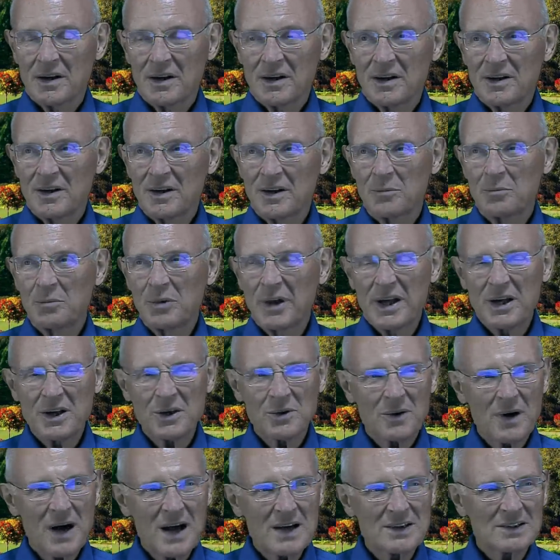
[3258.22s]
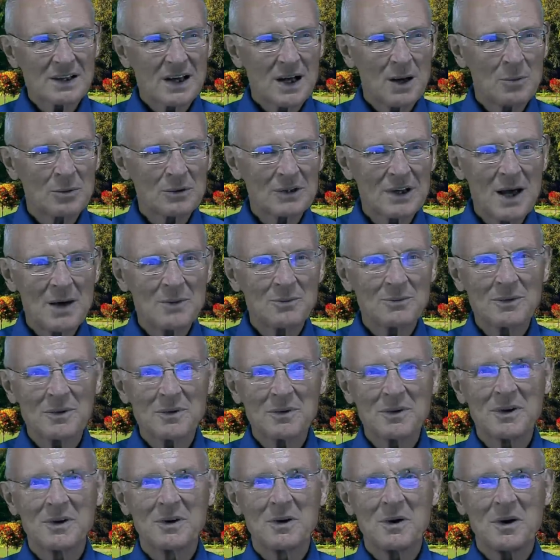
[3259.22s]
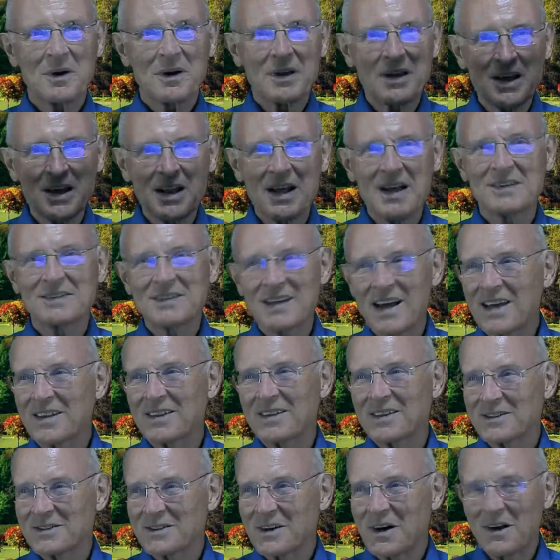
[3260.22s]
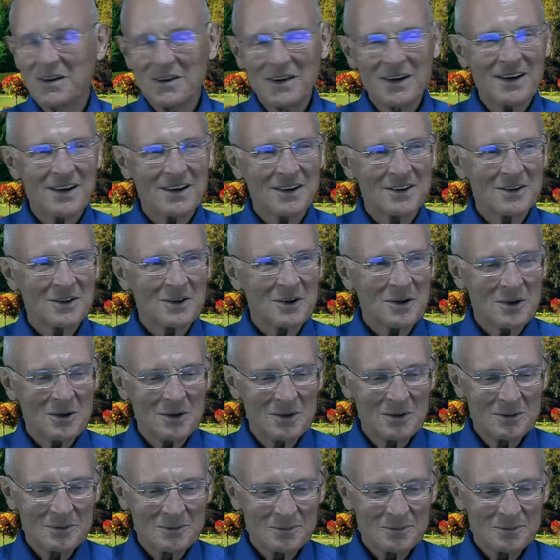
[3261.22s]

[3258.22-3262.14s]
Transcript: you blink your eyes a couple times. You know, can I take this all in? You know.